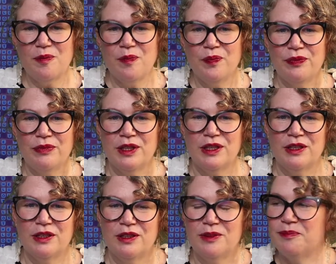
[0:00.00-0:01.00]
Because he saw
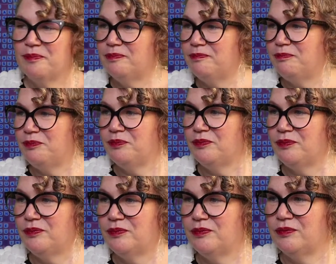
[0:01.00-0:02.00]
a train
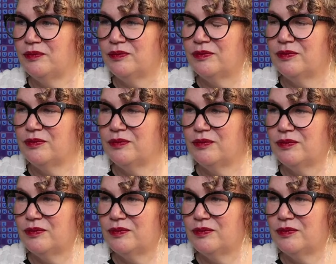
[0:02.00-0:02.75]
crash, I think, and